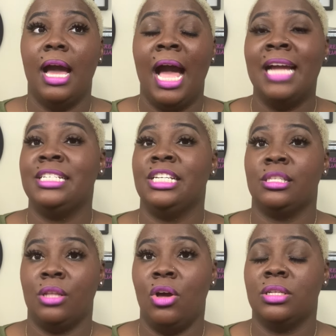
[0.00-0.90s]
I
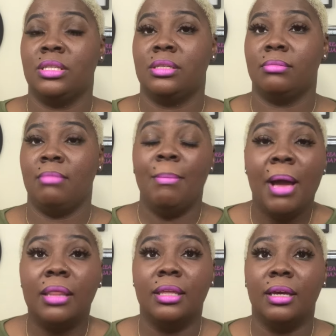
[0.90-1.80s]
just lost my
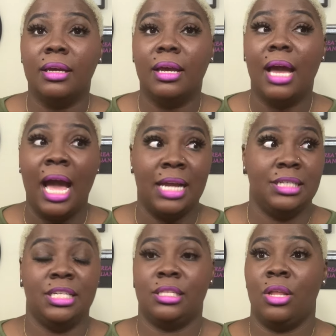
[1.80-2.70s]
mother. I
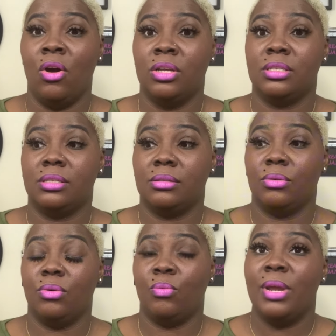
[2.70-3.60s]
just lost
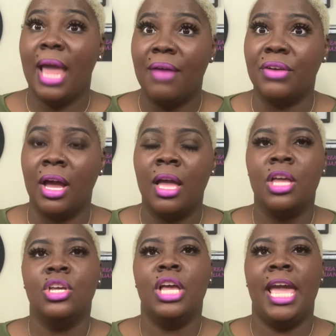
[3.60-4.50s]
whatever.
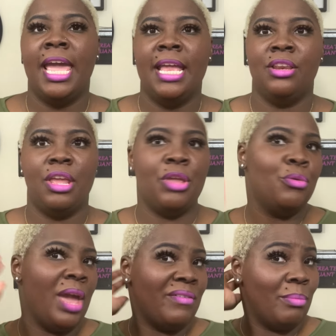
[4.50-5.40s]
And
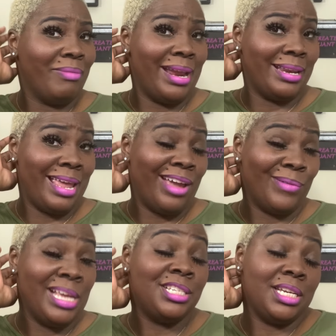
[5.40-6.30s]
you have a breakdown.
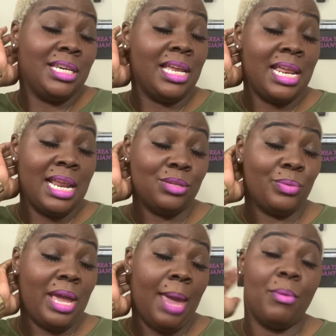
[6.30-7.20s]
And she did, and that's
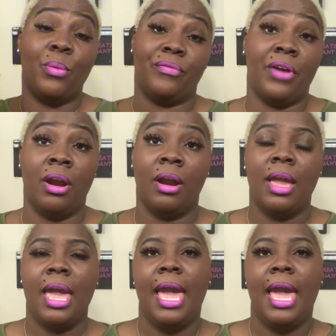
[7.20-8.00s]
what happened with her.